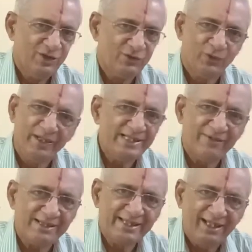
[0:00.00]
So is
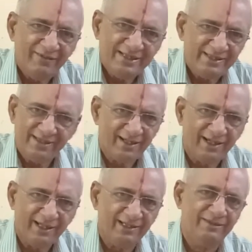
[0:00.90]
our skill, which is
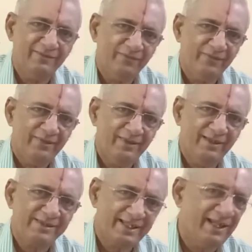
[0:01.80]
raga.
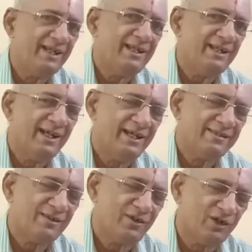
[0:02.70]
The skill
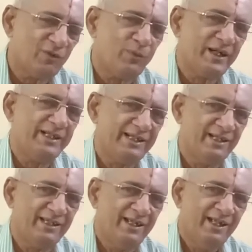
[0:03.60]
has a lot of
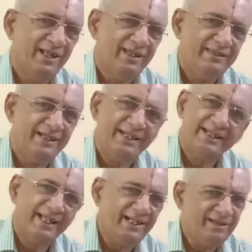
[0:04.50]
potential that it
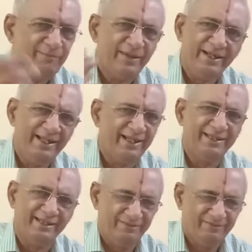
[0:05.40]
can bring
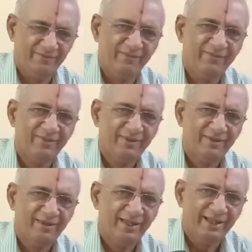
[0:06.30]
anything
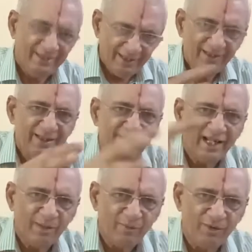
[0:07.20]
in the
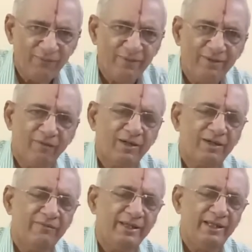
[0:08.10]
realm of
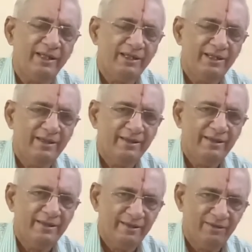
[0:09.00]
what we
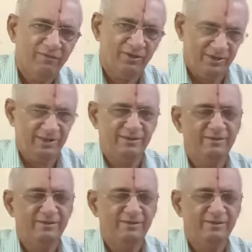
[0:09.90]
work,